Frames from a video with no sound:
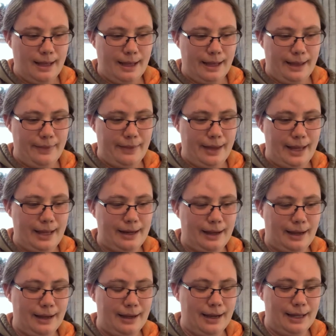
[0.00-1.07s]
and then
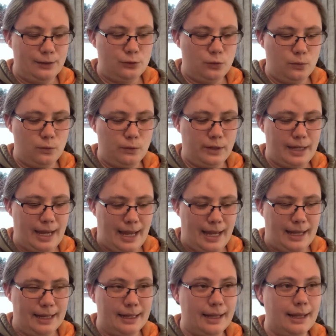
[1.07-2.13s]
I got to the
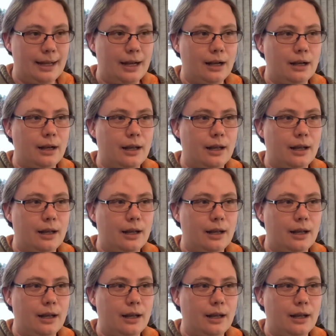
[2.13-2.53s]
end and